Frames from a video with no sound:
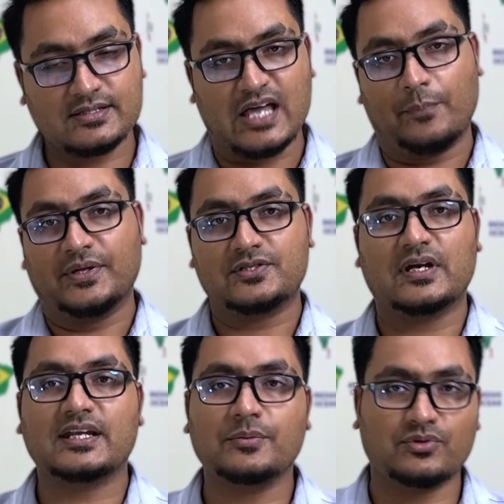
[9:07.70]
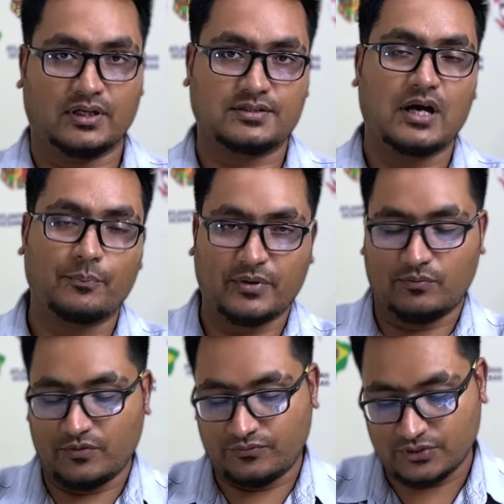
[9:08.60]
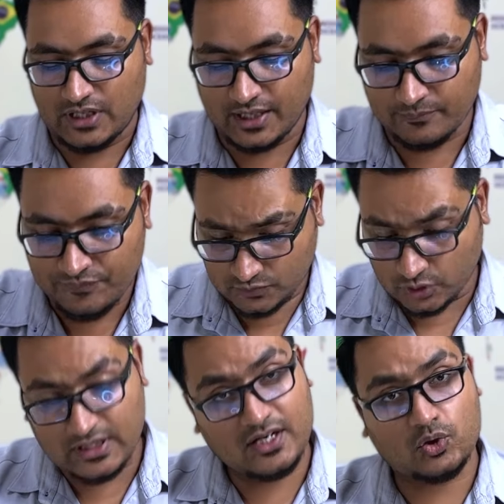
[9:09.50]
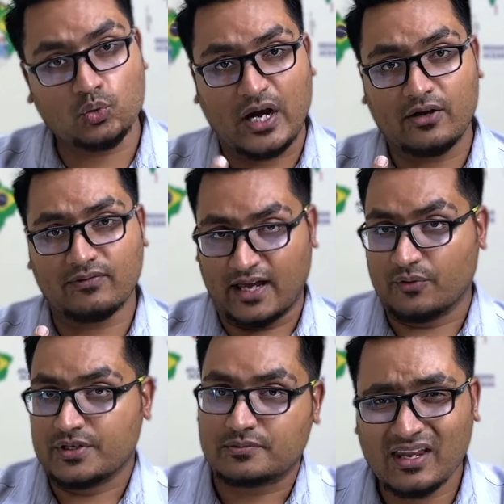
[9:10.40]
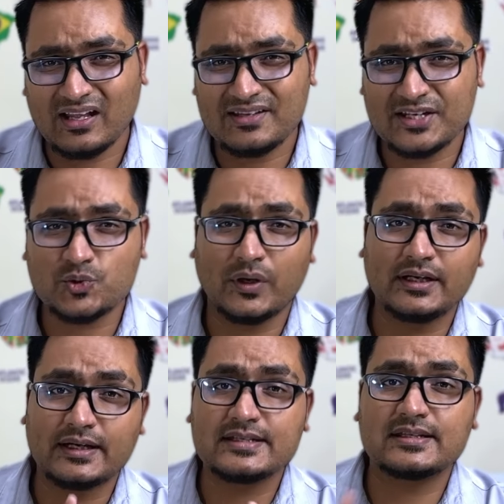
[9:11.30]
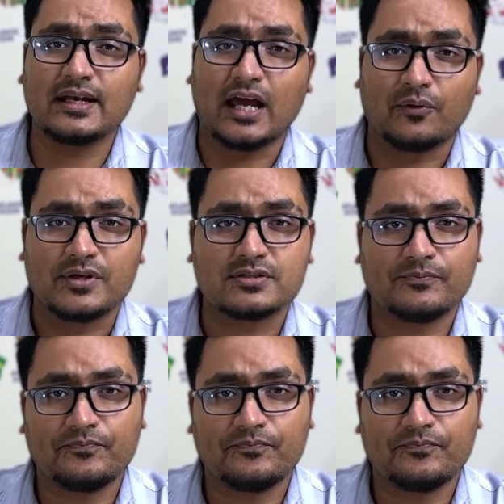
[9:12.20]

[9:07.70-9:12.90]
this happen? So I'll give you an example for that. So there are two kind of language. There's one regional language.